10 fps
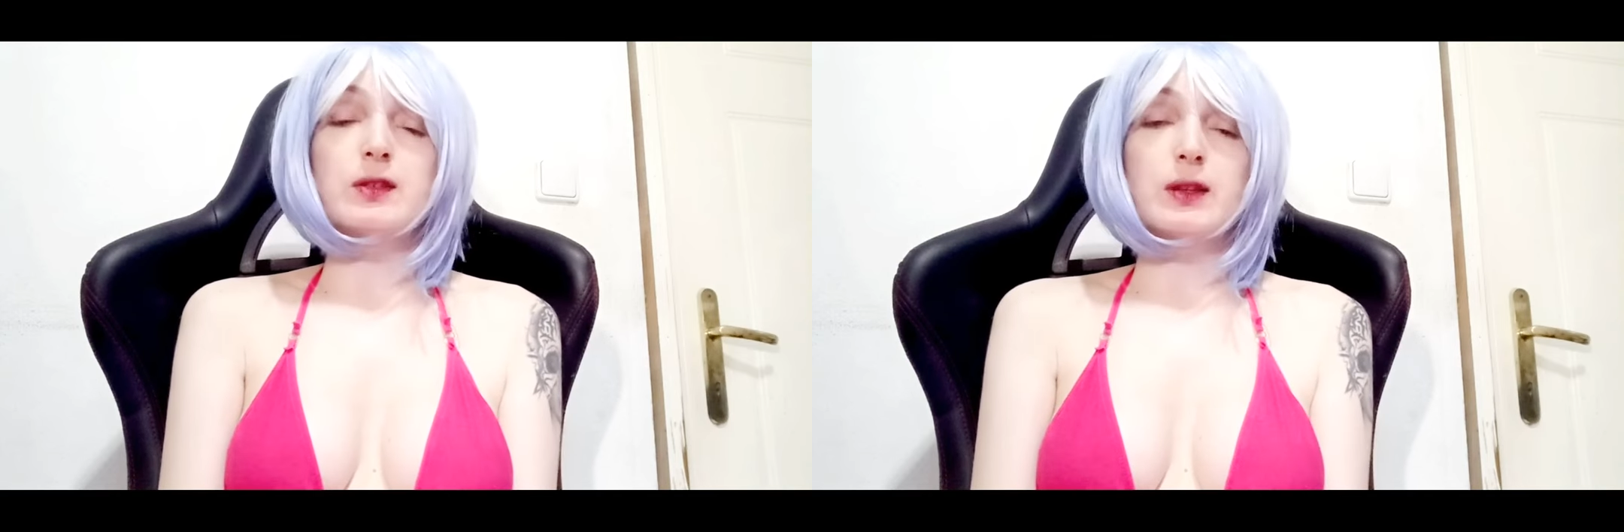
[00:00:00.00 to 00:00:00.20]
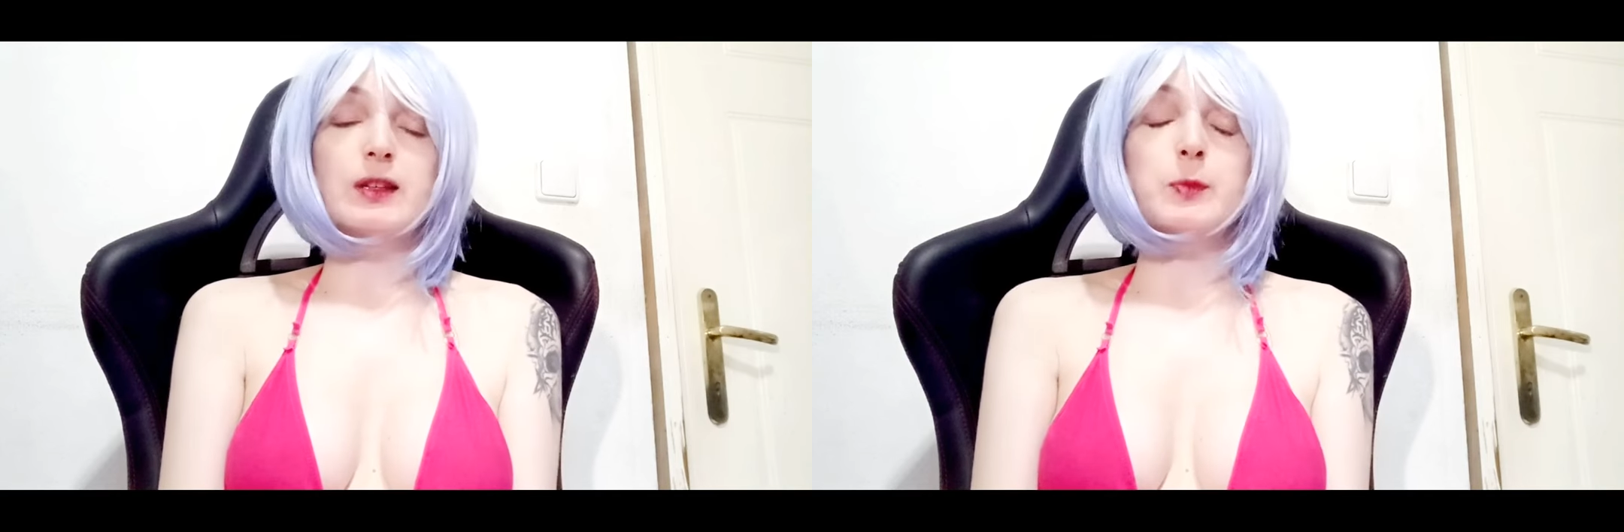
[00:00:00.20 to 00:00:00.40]

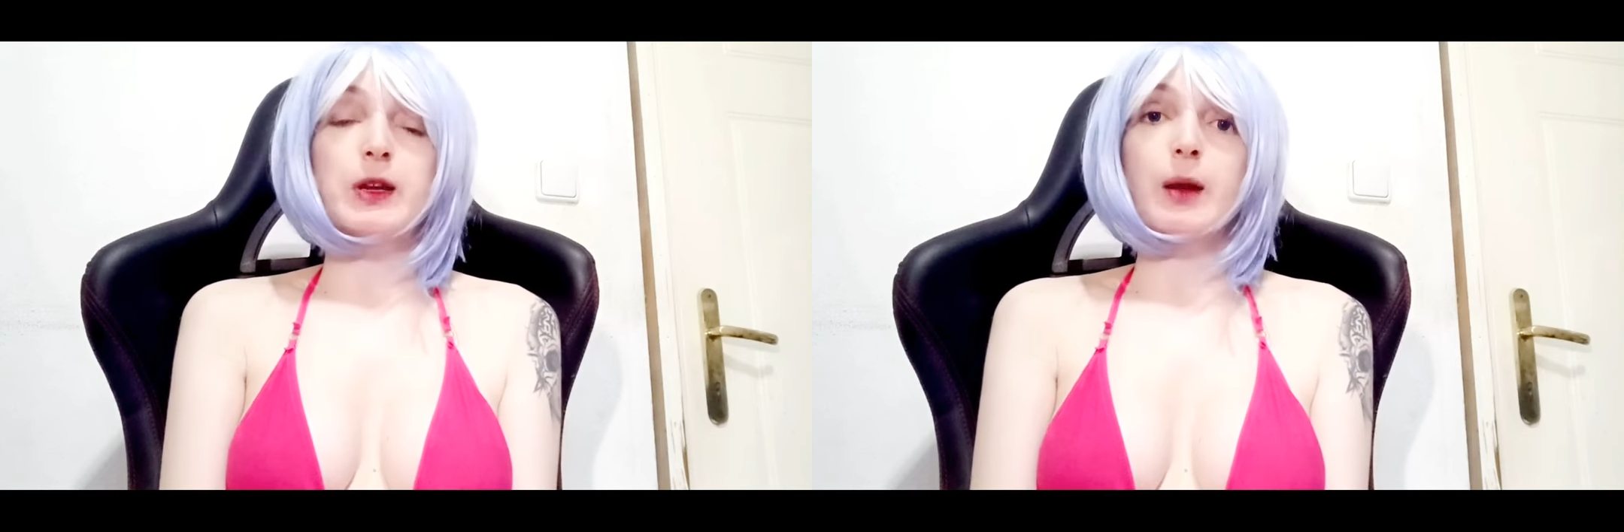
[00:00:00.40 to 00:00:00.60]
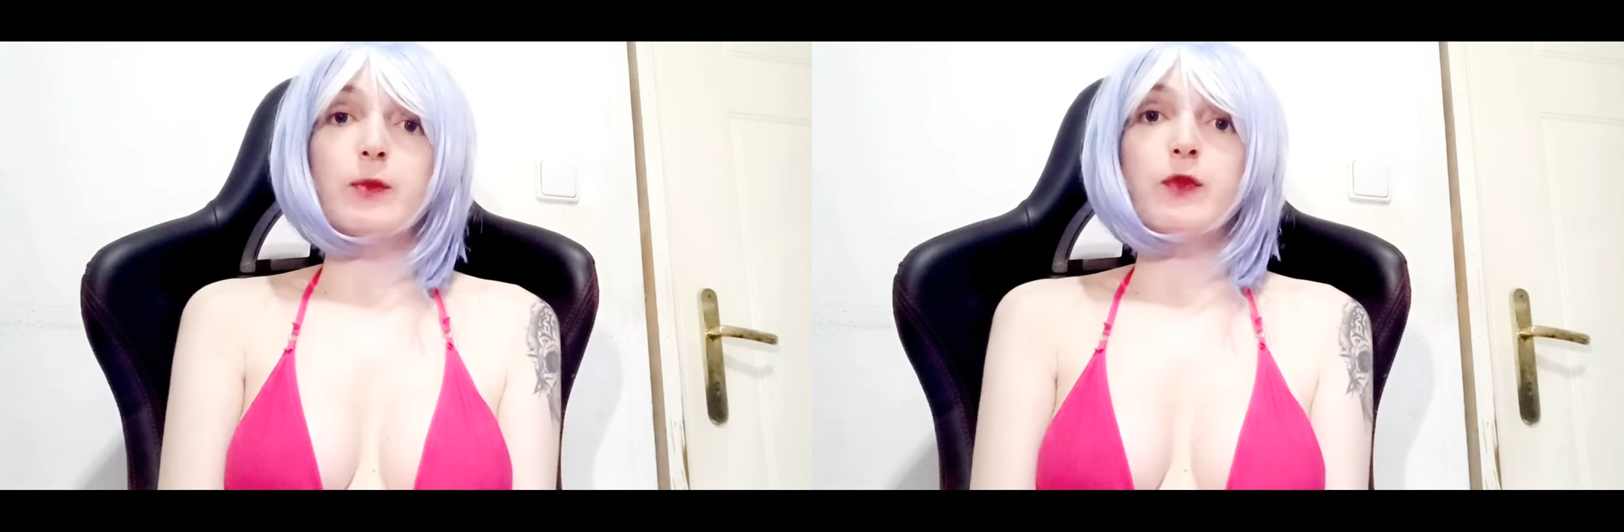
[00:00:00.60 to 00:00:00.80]
things
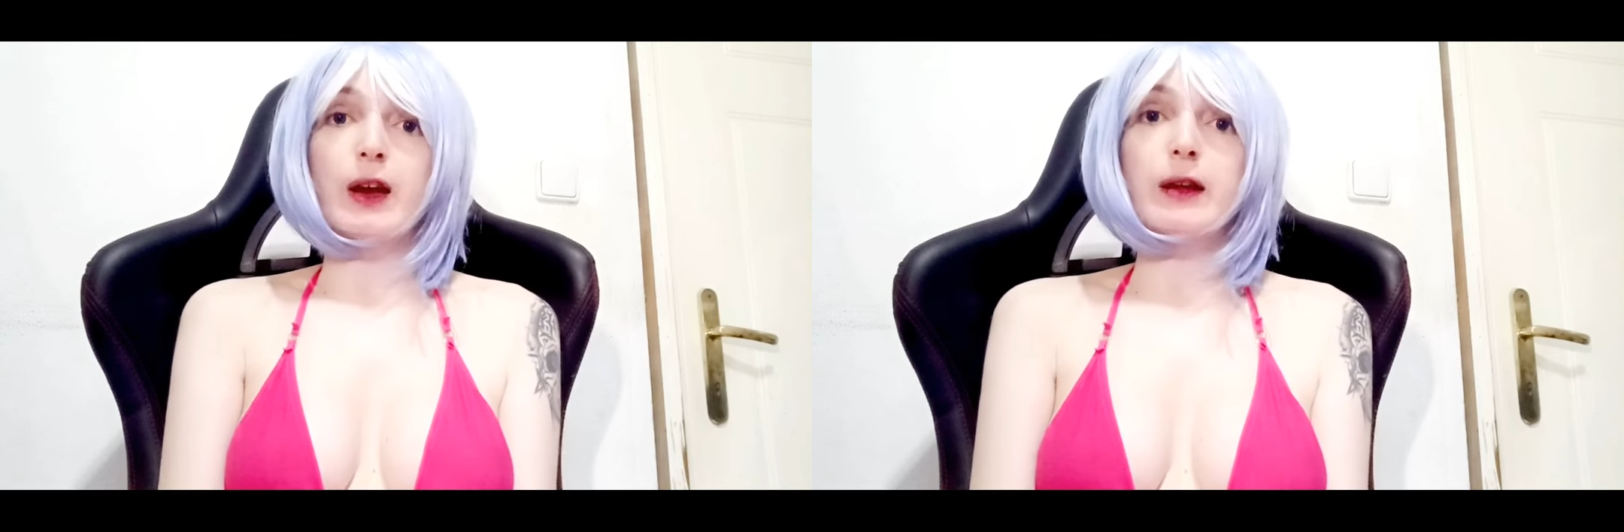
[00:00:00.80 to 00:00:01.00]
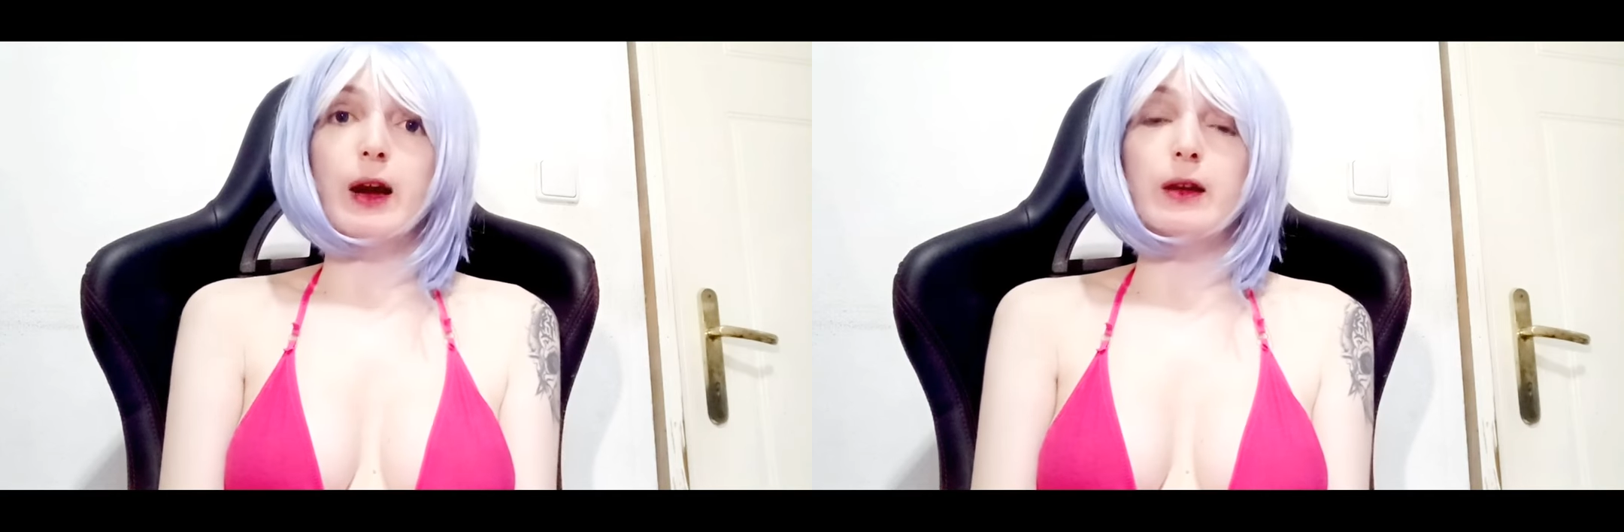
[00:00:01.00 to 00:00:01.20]
become
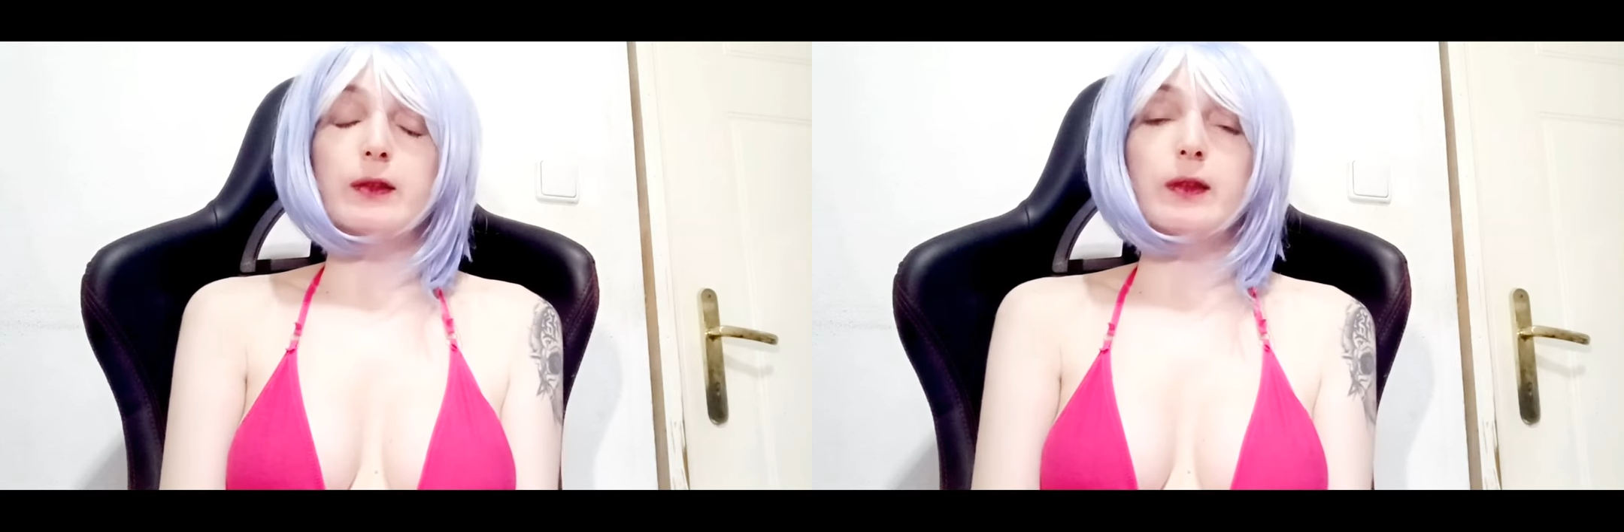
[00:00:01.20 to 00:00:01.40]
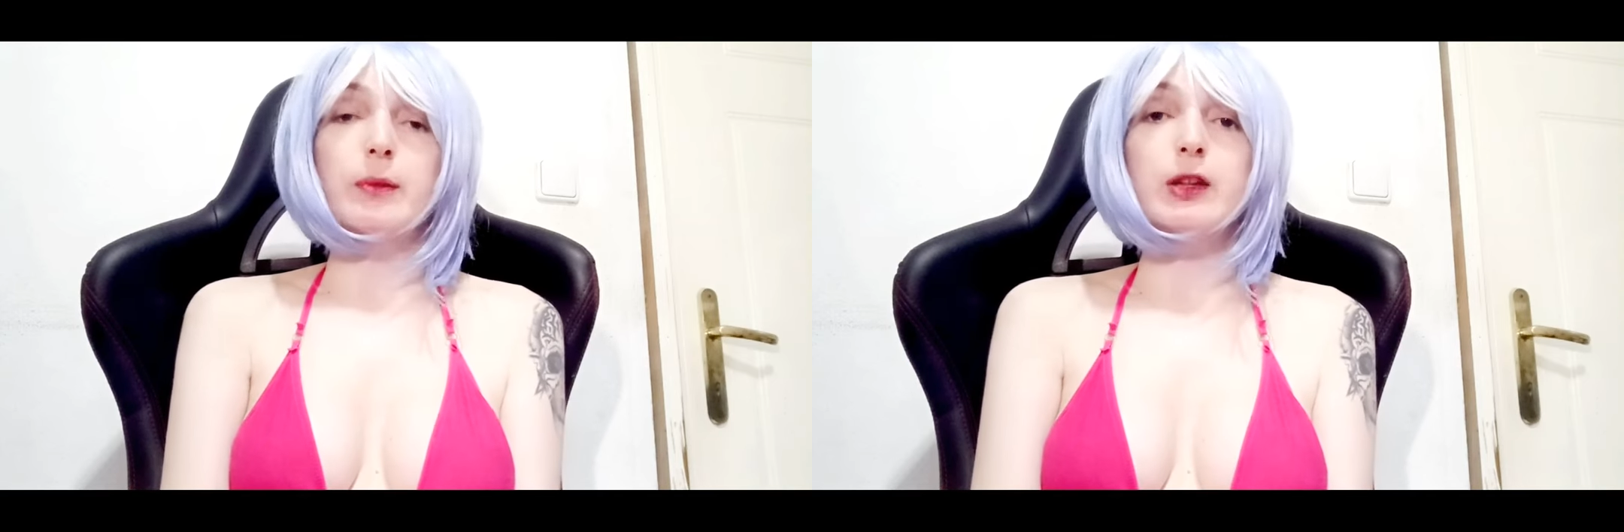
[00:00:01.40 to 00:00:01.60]
very hard
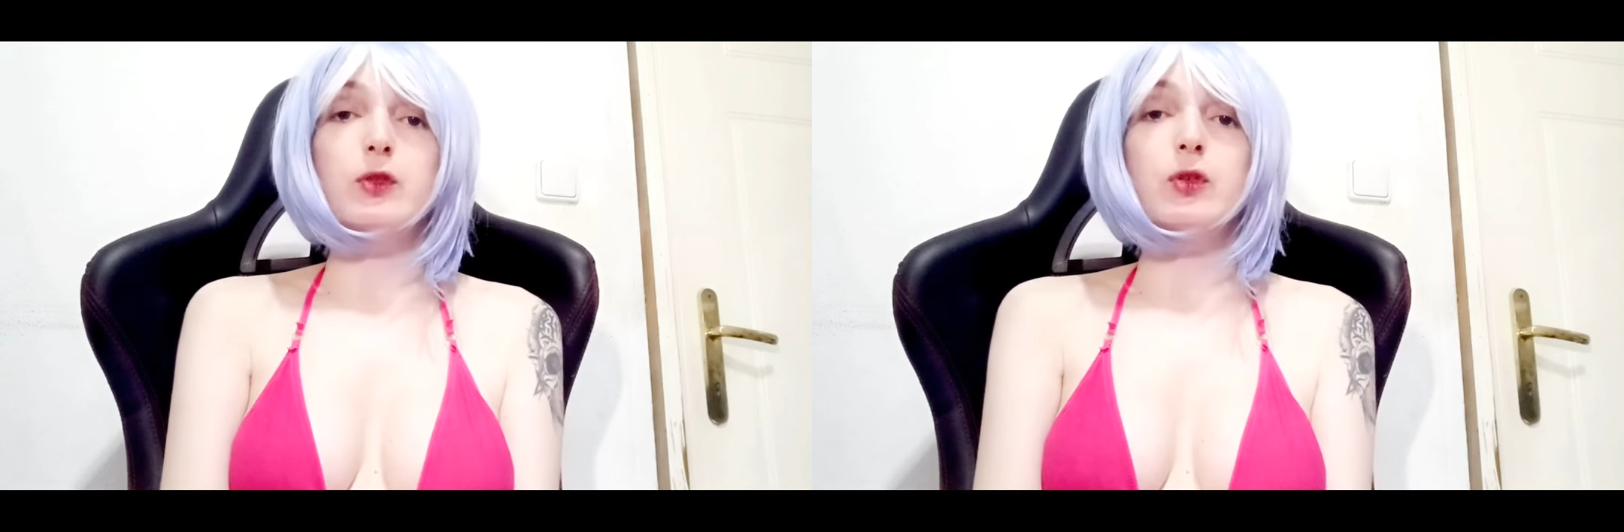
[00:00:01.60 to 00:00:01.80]
in the bedroom.